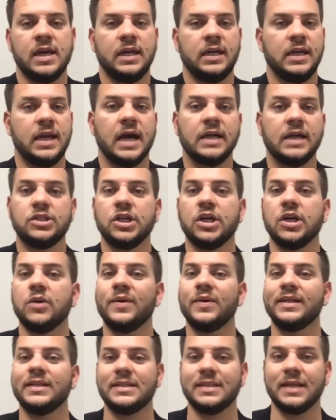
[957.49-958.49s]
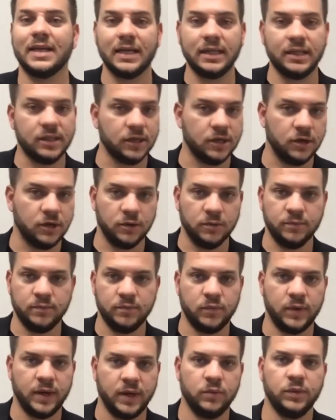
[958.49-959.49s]
Not to go inside the home,
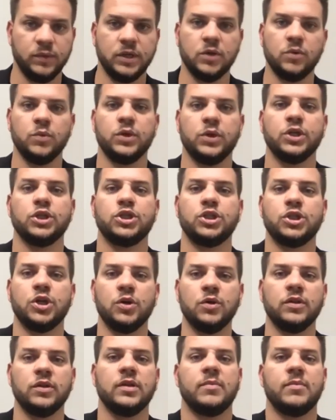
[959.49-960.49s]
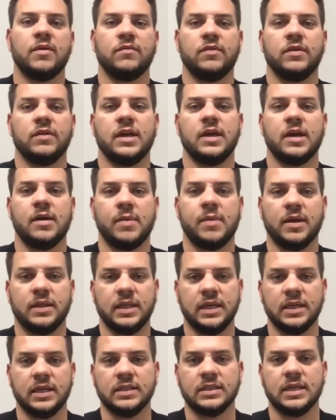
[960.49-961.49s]
right? We don't want to show them everything about
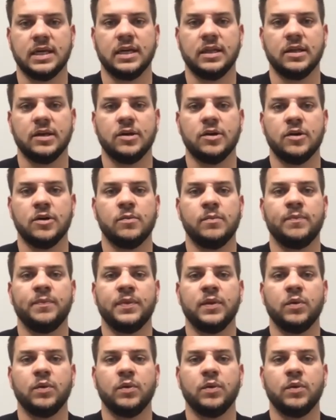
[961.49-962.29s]
the inside of the home.